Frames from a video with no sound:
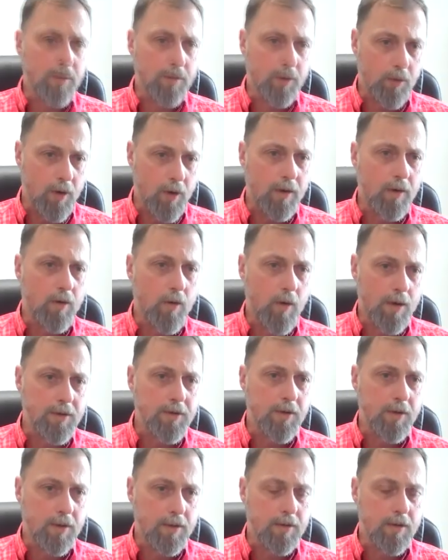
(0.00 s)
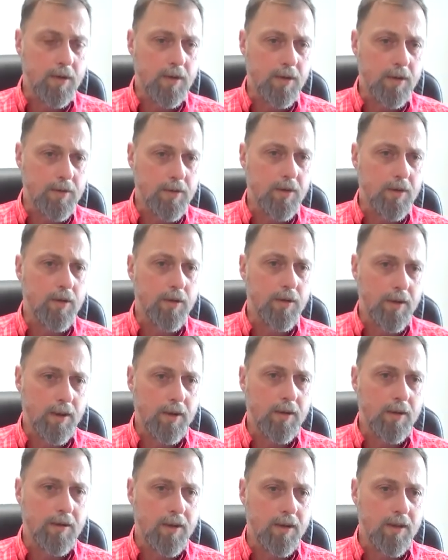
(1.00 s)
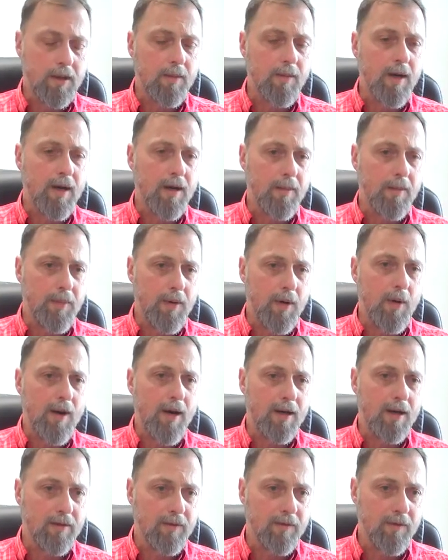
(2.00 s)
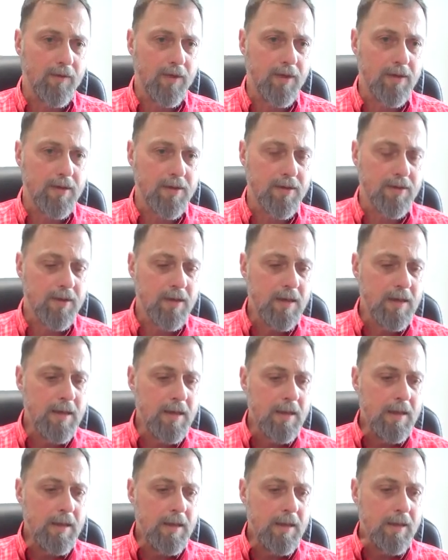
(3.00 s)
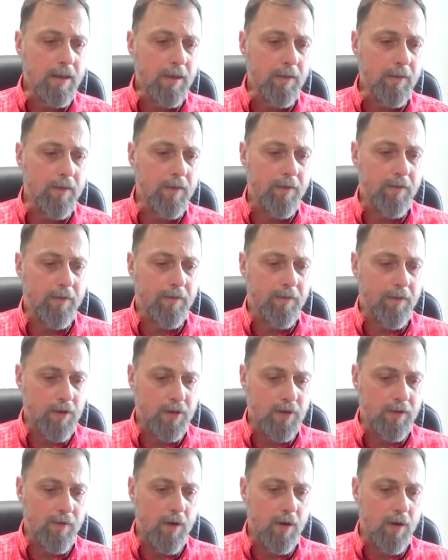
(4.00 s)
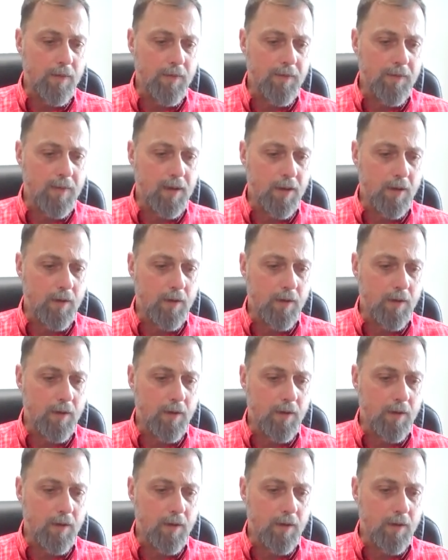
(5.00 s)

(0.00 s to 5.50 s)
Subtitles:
it's a great question. And it's a good thing to think about proactively is, first of all,